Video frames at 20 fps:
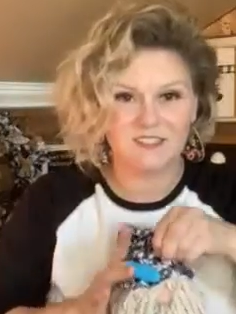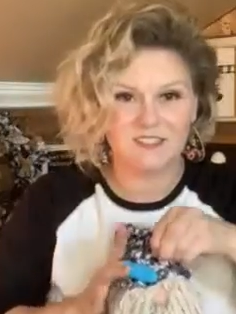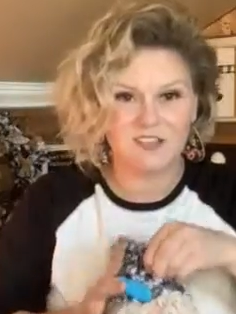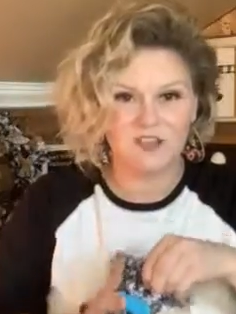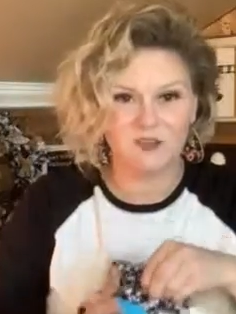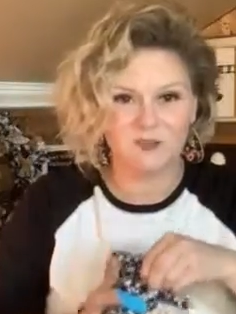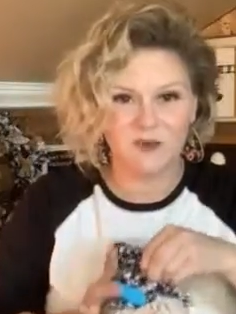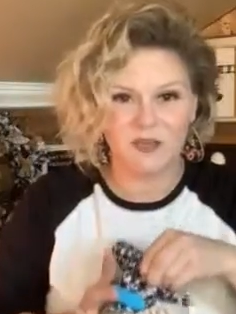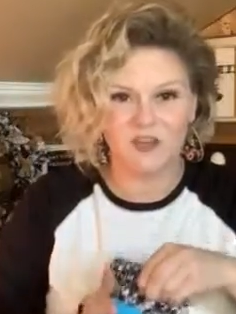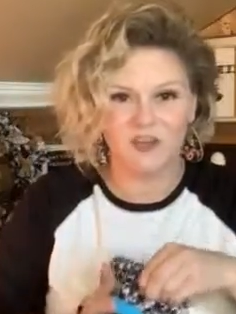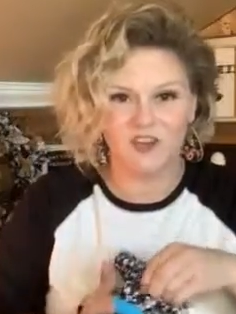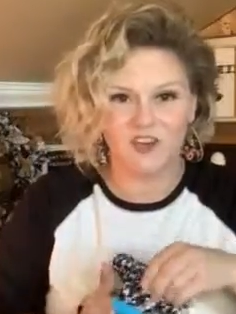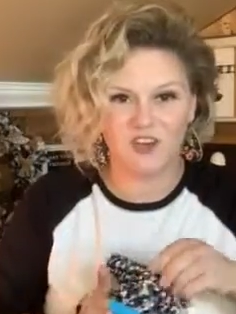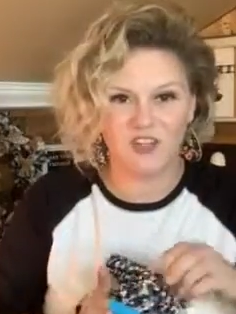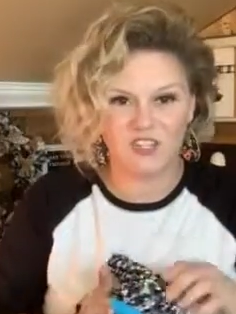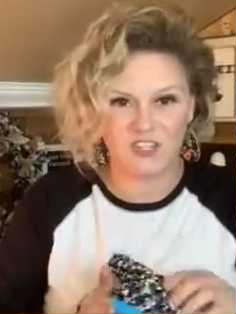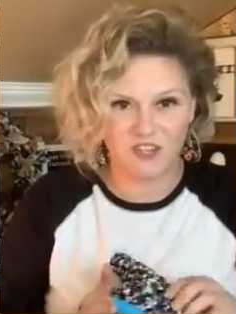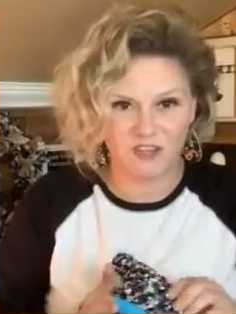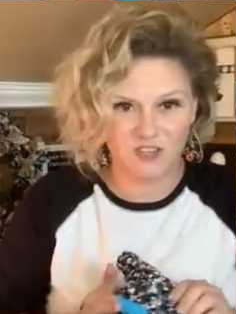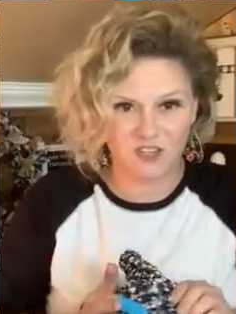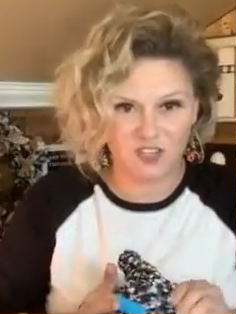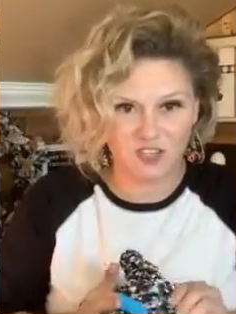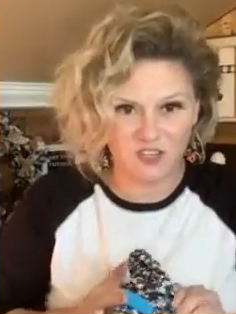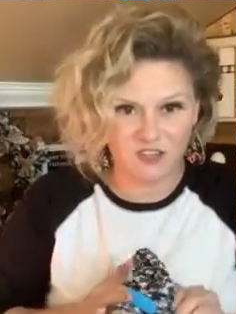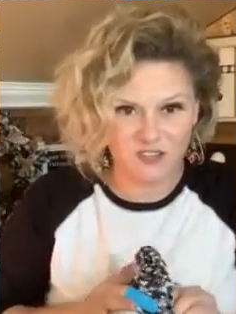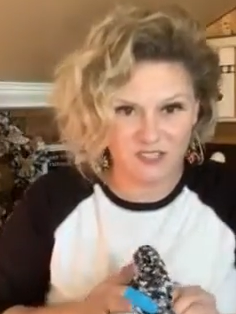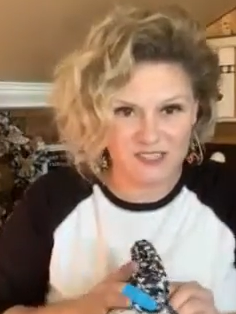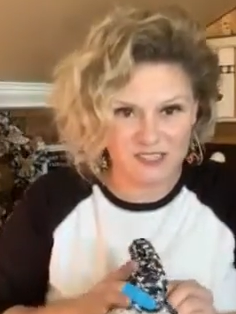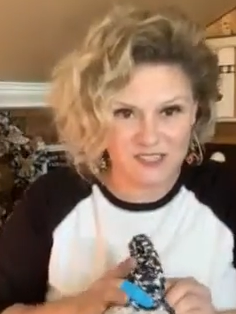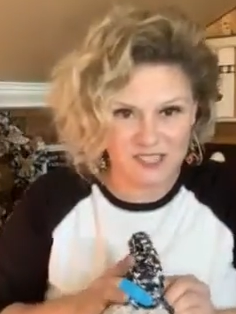Oh my gosh, how
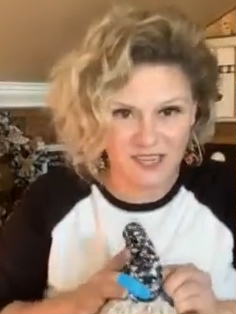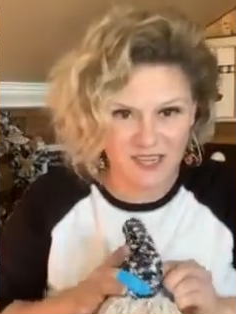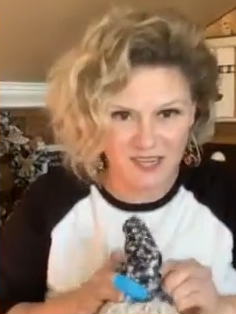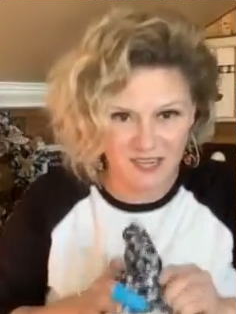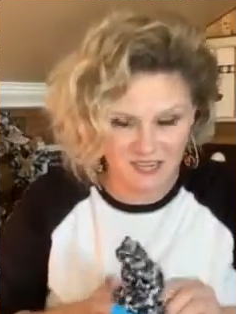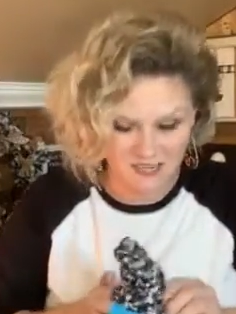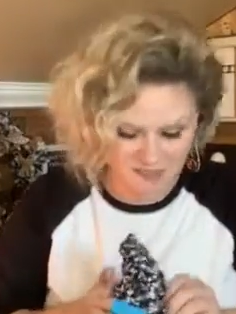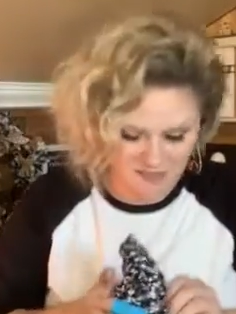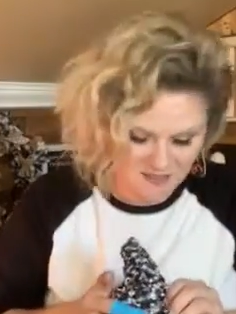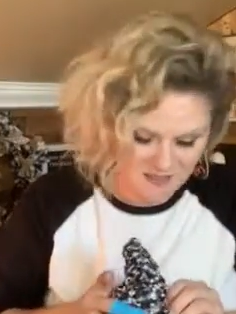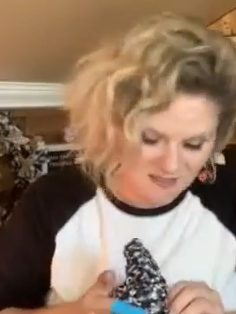cute is he?